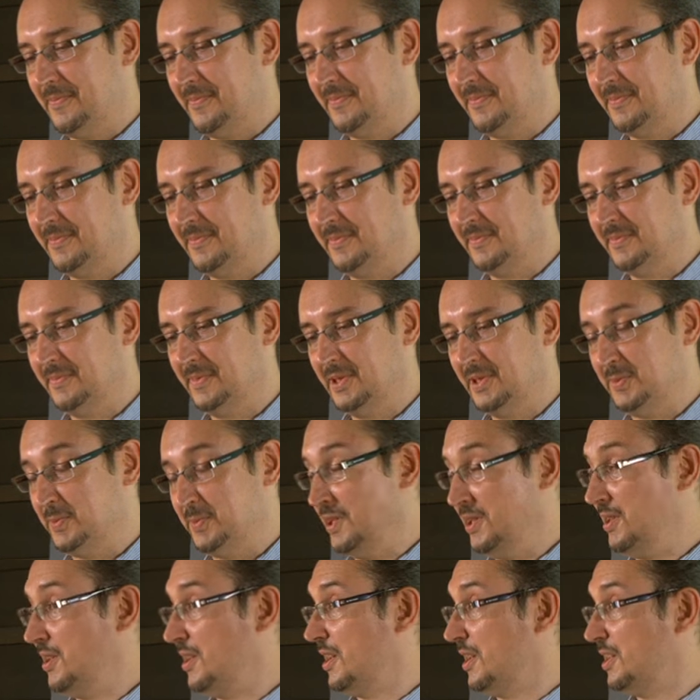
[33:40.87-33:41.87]
the
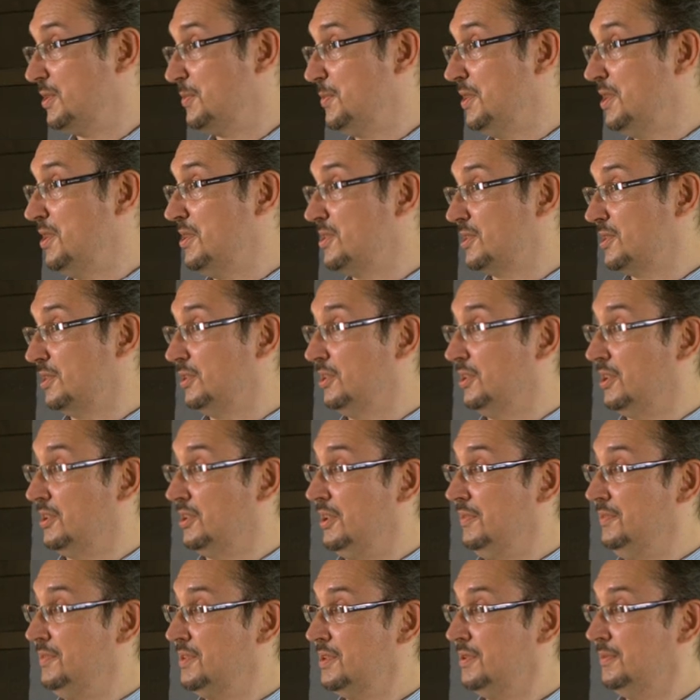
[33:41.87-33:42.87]
change in the price
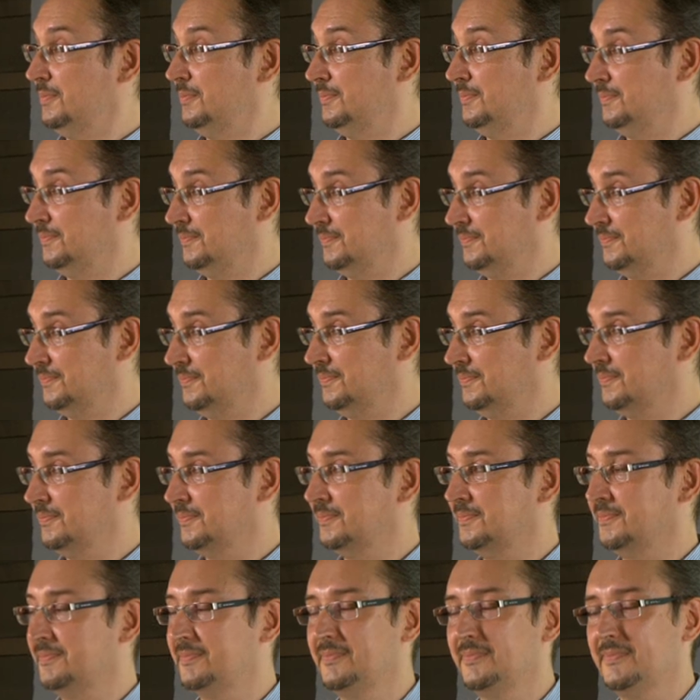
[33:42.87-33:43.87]
for a six hundred
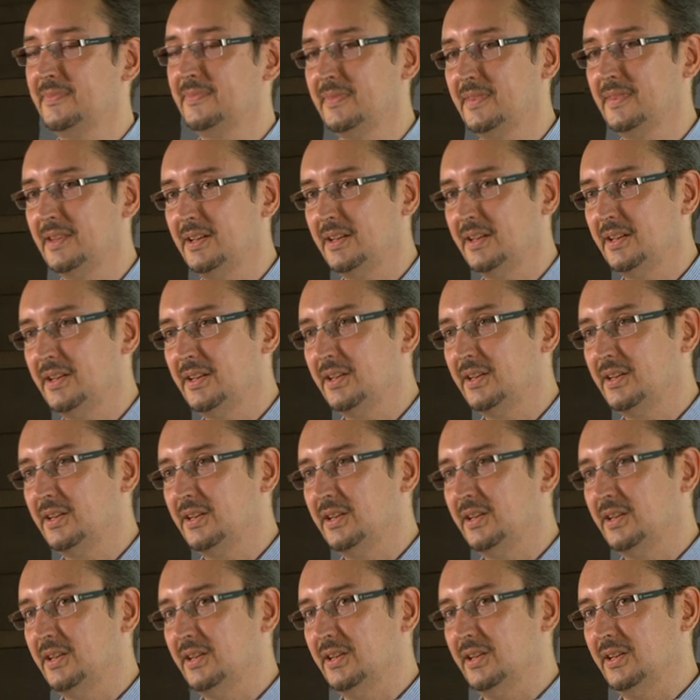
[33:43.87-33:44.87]
year old
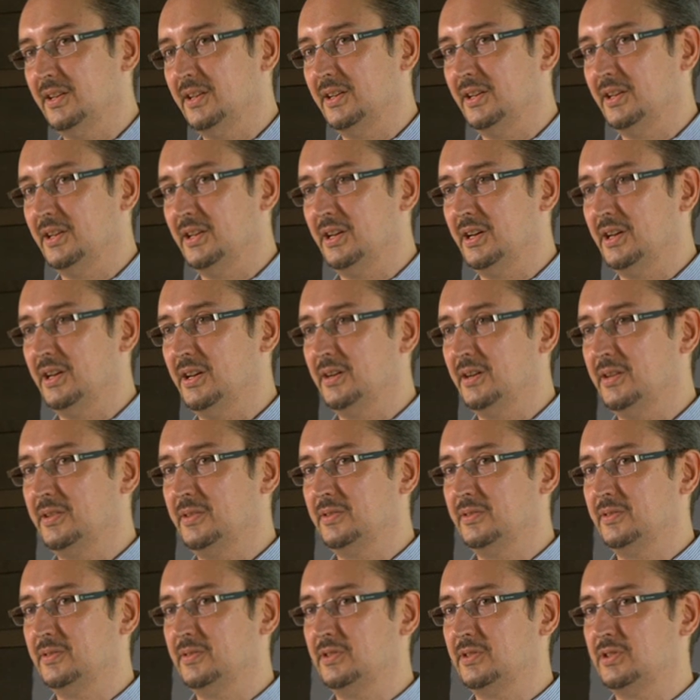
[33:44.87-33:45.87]
cultural heritage that
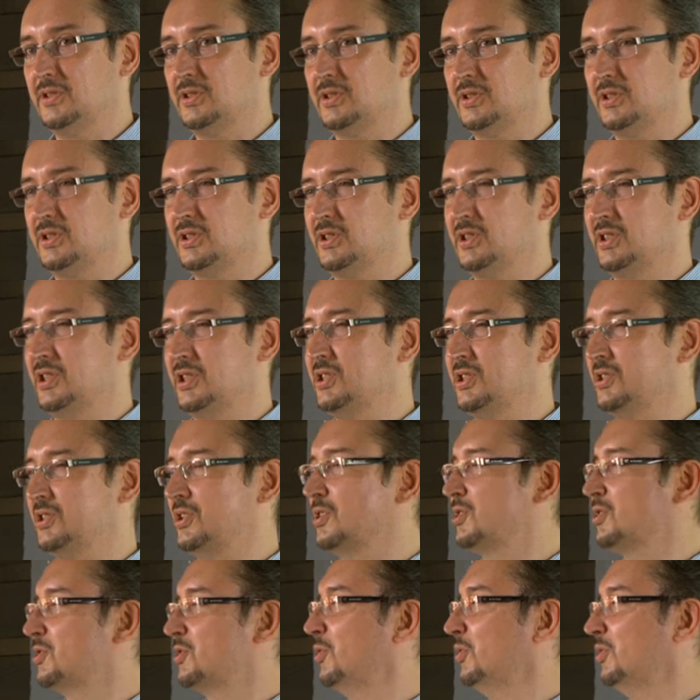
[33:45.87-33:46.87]
can be traced
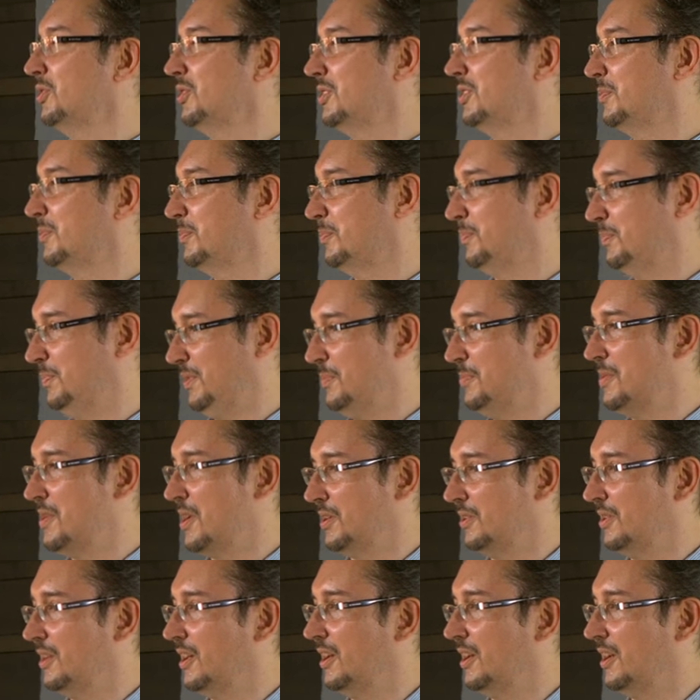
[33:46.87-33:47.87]
constantly in certain
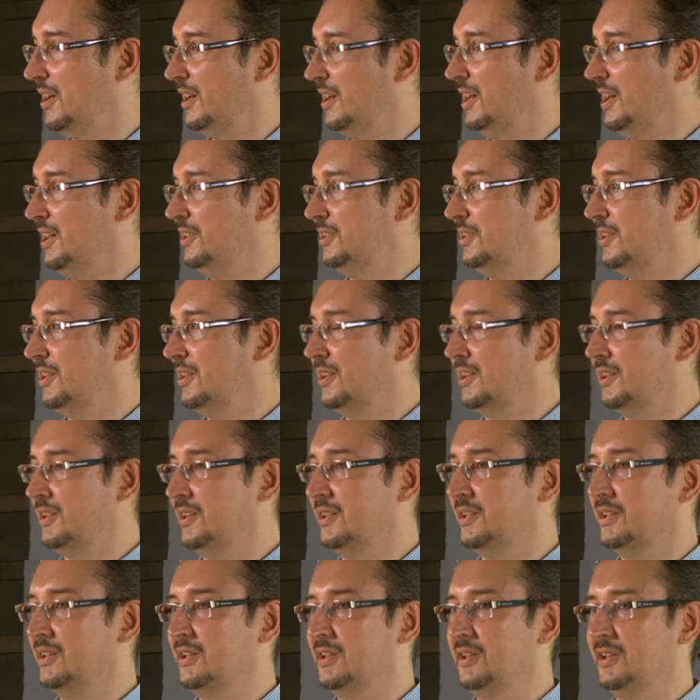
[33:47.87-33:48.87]
patterns of behavior,
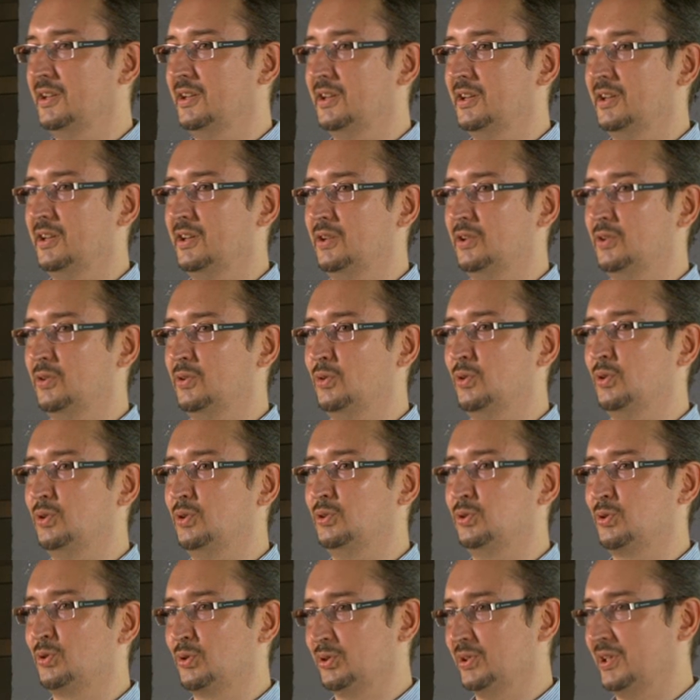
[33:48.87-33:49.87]
or the
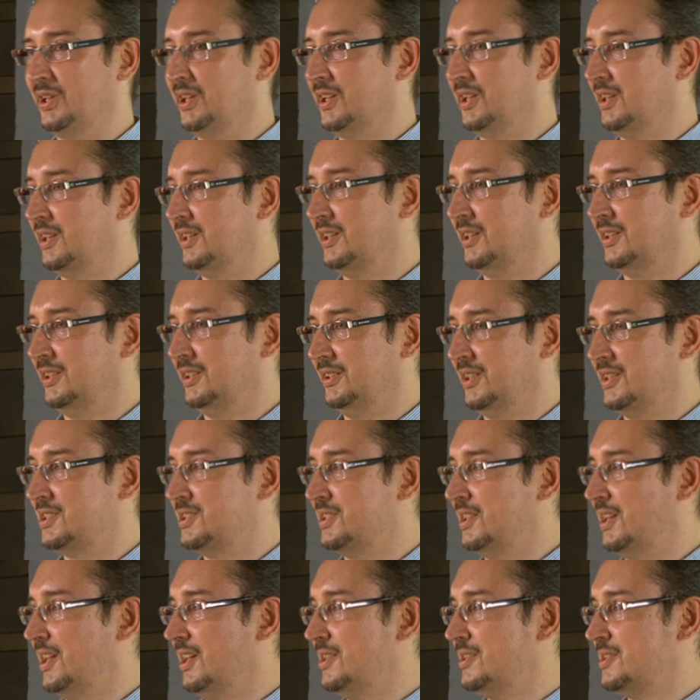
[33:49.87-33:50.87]
authorities and
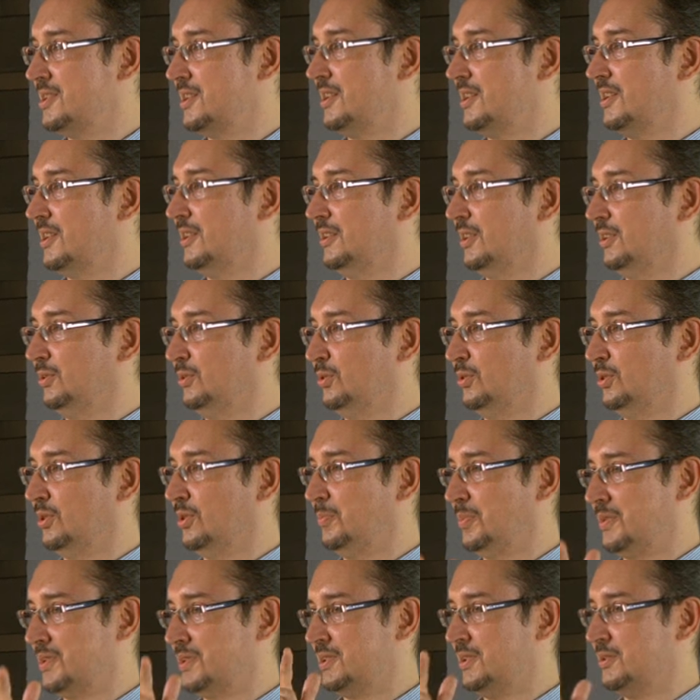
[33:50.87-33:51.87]
residents,
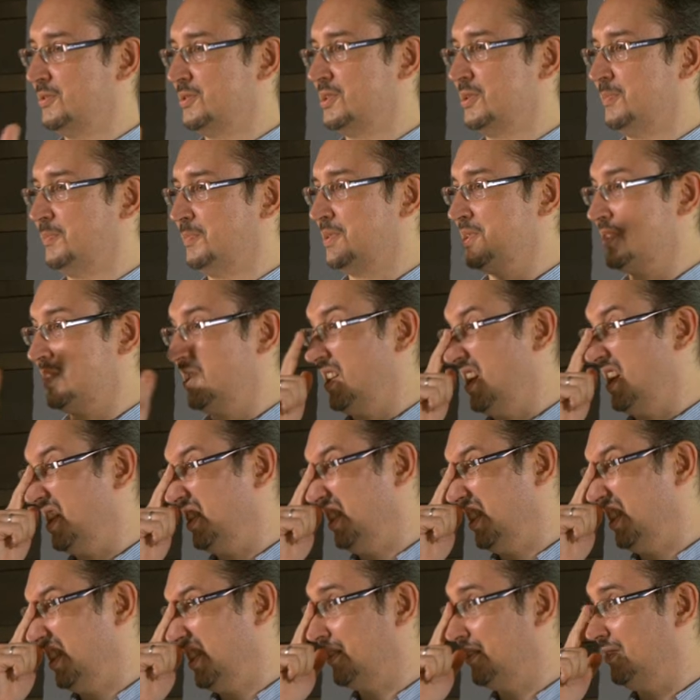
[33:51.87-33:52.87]
the World Cup,
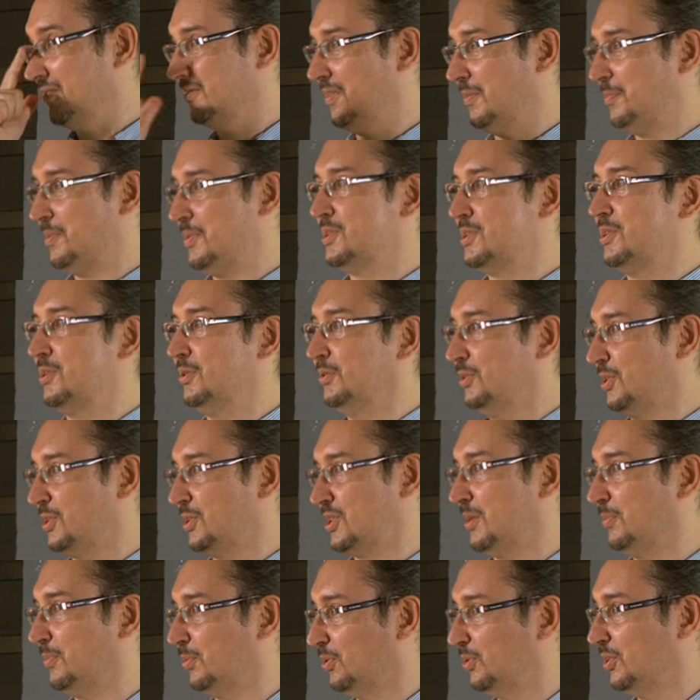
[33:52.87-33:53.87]
or the shares of
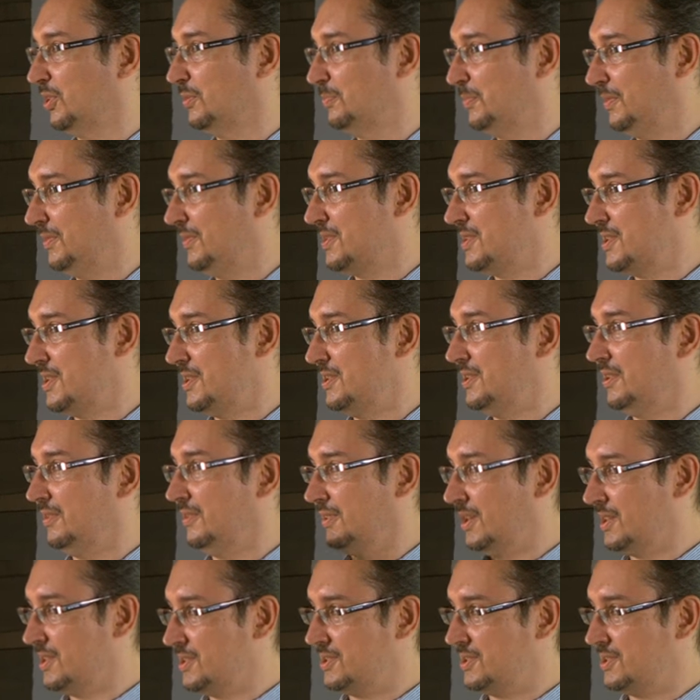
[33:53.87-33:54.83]
Alexei Navalny.